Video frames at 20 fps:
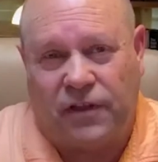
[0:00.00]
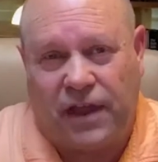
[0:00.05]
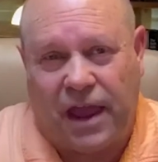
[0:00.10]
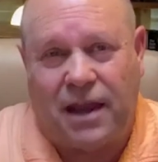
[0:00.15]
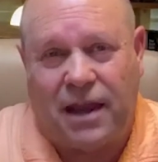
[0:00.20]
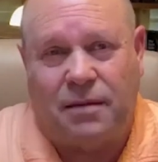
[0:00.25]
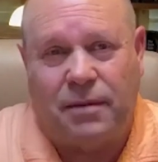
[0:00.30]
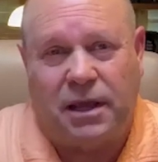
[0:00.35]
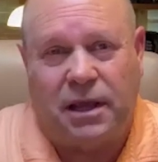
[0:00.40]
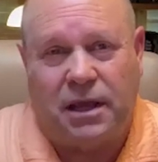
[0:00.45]
the
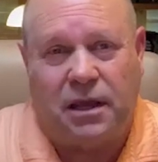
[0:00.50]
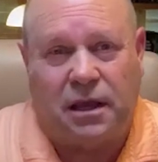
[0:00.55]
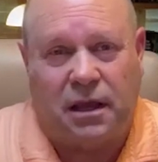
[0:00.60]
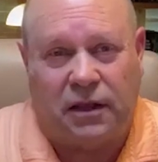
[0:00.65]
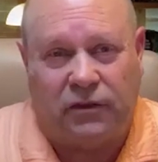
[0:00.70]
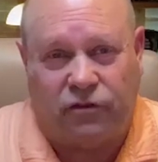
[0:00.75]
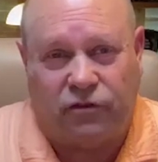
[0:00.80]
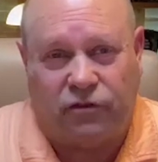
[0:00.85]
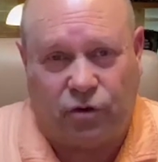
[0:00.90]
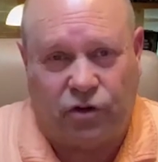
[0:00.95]
enemy
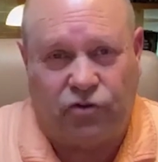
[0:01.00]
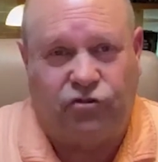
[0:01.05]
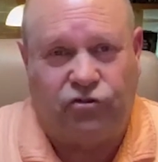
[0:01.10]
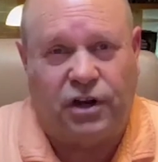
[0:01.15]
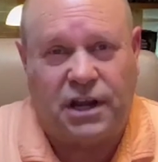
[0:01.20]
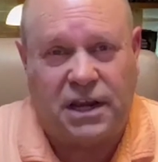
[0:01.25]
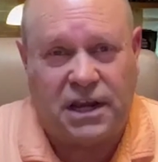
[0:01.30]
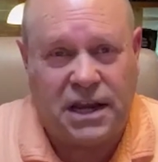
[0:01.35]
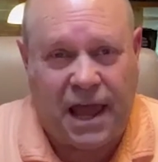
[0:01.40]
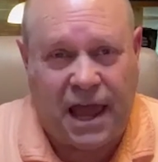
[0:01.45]
is
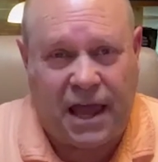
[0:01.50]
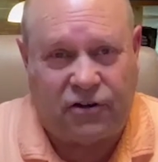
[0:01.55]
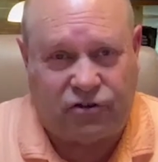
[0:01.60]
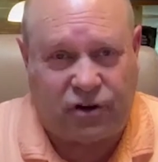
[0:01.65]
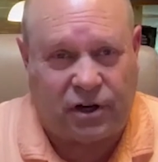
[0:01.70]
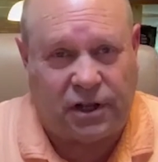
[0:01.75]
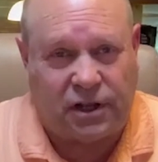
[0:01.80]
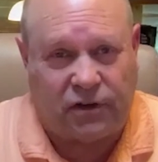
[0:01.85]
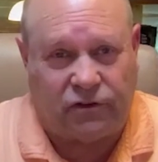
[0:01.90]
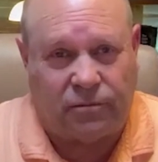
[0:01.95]
Christian
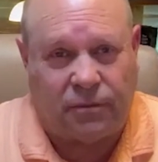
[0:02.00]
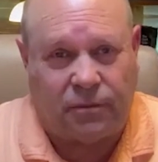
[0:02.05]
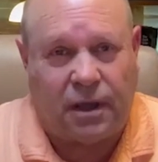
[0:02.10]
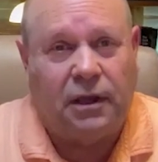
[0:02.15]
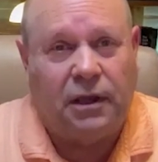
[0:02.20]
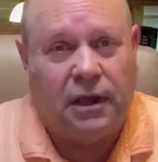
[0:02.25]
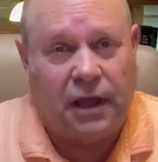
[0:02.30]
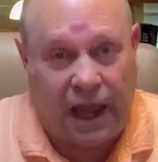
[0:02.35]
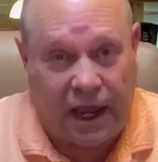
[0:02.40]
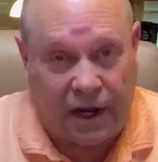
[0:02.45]
nationalism
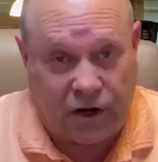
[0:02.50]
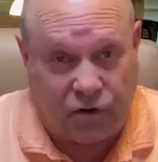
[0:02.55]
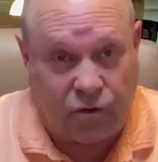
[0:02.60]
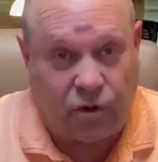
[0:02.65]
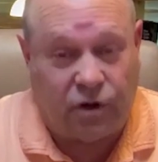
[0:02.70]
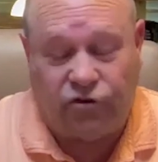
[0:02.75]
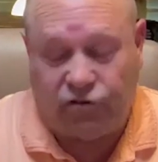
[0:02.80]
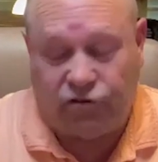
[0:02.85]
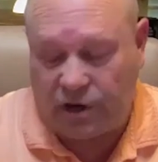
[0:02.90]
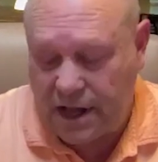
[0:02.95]
and
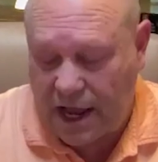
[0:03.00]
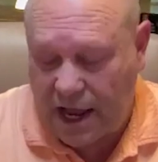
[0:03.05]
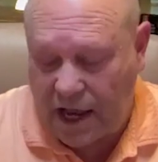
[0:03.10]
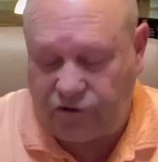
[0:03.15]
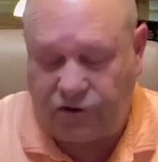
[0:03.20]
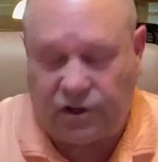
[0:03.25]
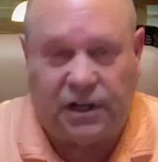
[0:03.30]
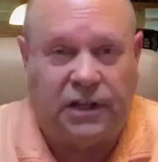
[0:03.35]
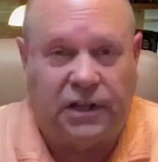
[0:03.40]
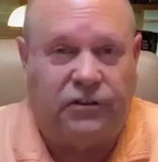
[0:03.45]
Christian
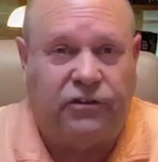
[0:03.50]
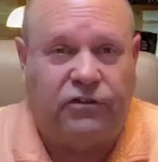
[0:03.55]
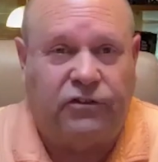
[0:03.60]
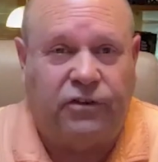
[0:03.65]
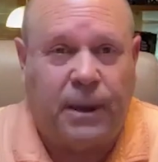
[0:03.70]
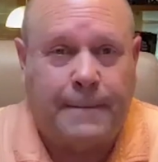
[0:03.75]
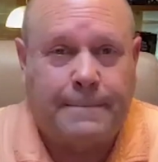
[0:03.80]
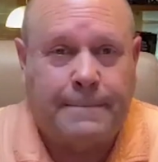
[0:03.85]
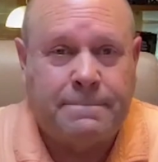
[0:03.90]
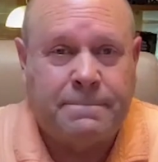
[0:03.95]
nationalists.